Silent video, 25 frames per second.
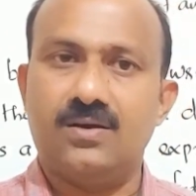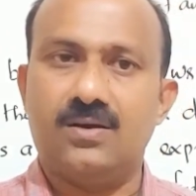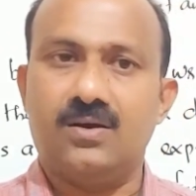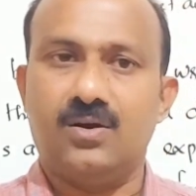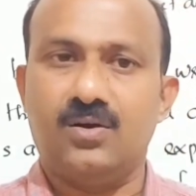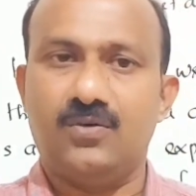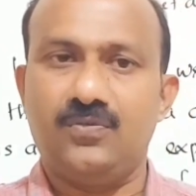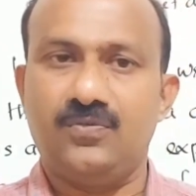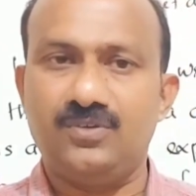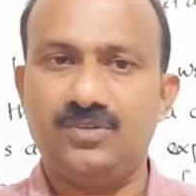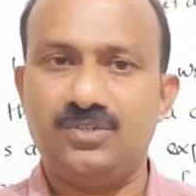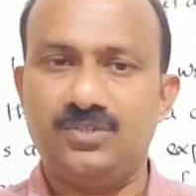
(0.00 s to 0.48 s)

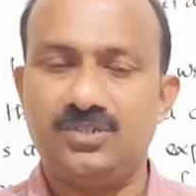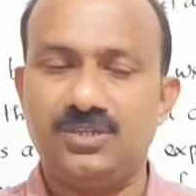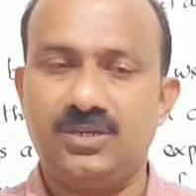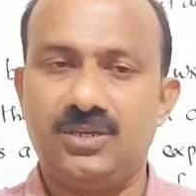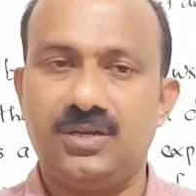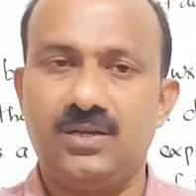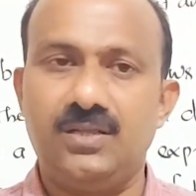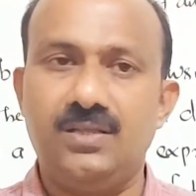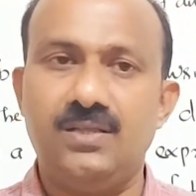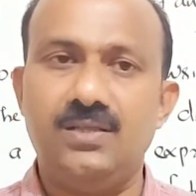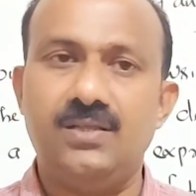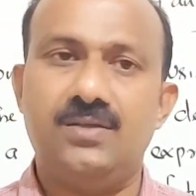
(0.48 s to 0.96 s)

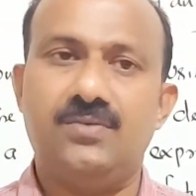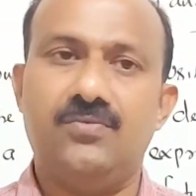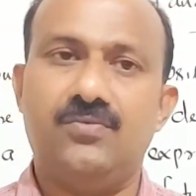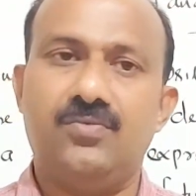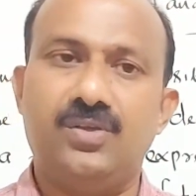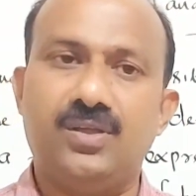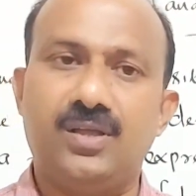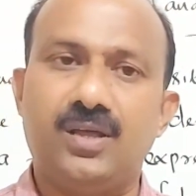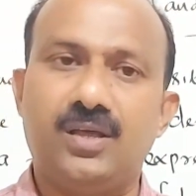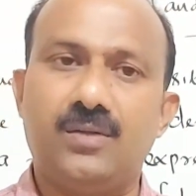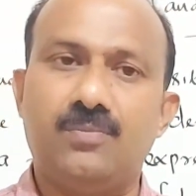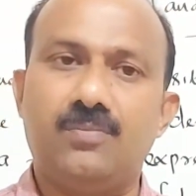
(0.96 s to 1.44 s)
officially,
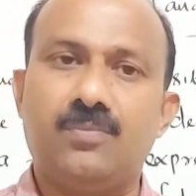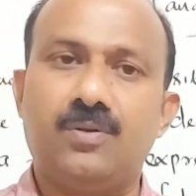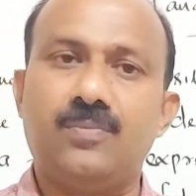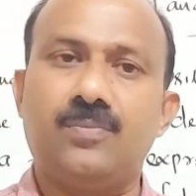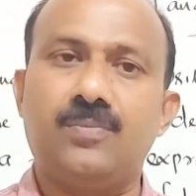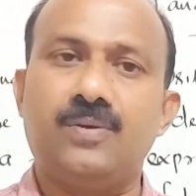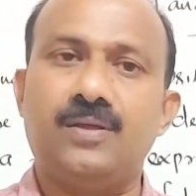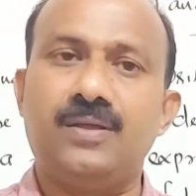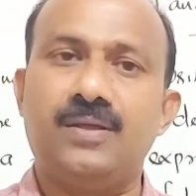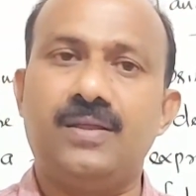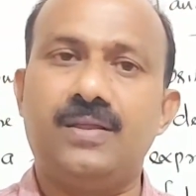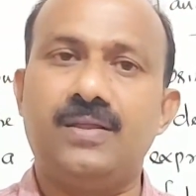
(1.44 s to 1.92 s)
we are
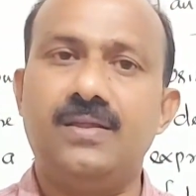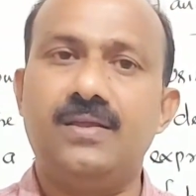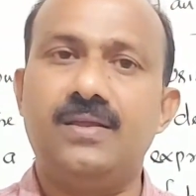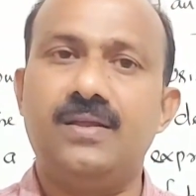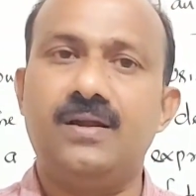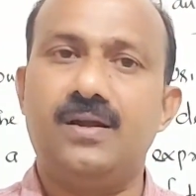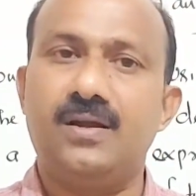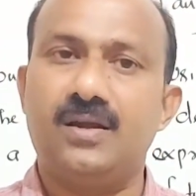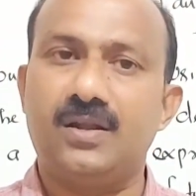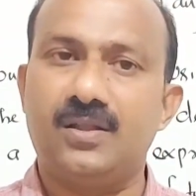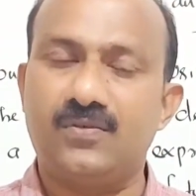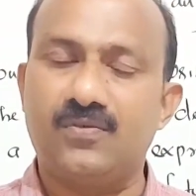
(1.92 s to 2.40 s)
preparing
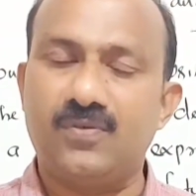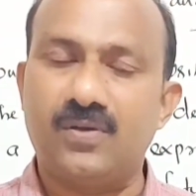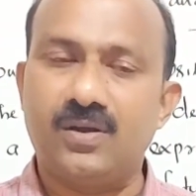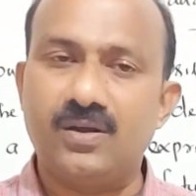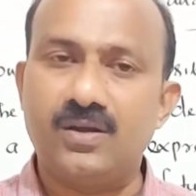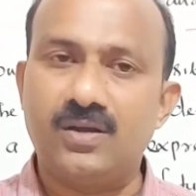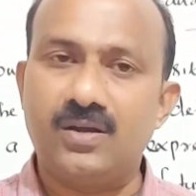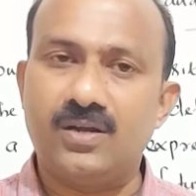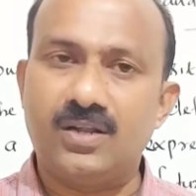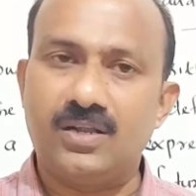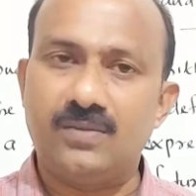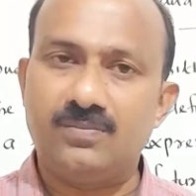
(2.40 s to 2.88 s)

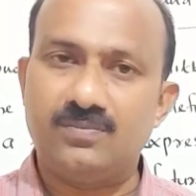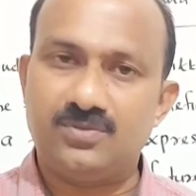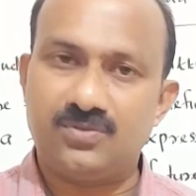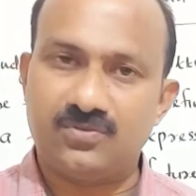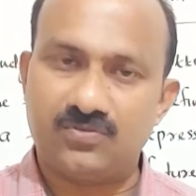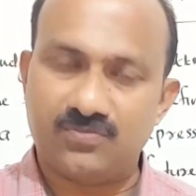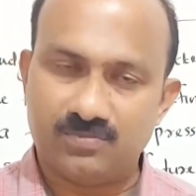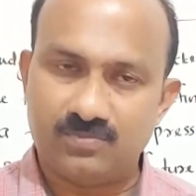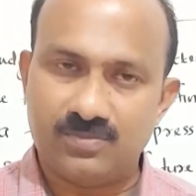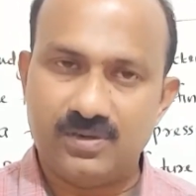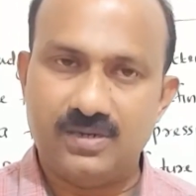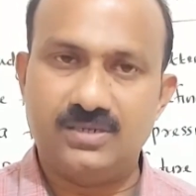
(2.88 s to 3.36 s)
different types
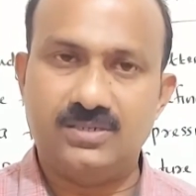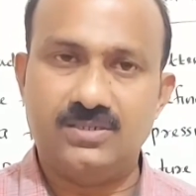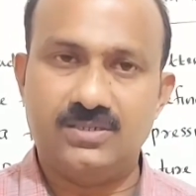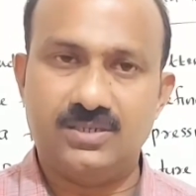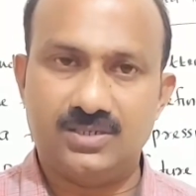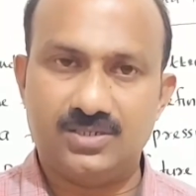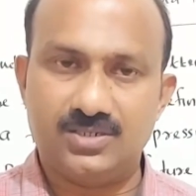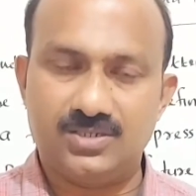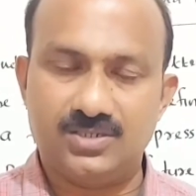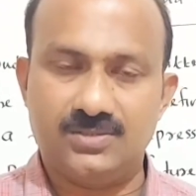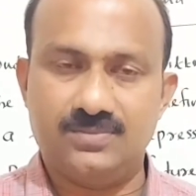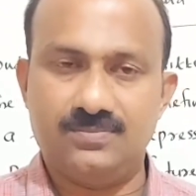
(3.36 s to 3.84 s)
of
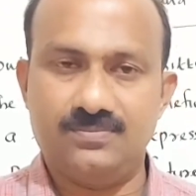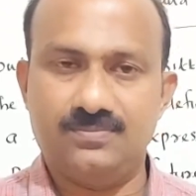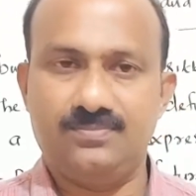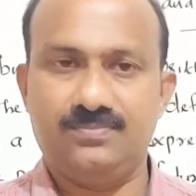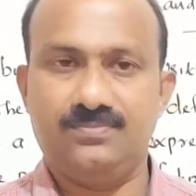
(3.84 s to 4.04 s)
budgets.